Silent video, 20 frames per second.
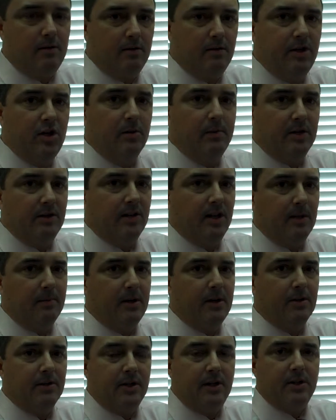cubic
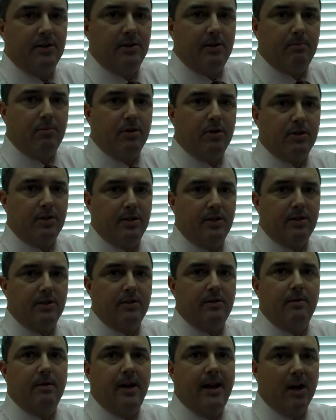centimeters, is the
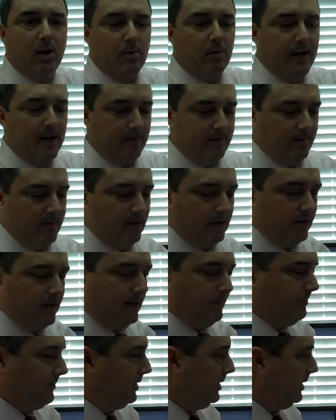person's airway. Okay,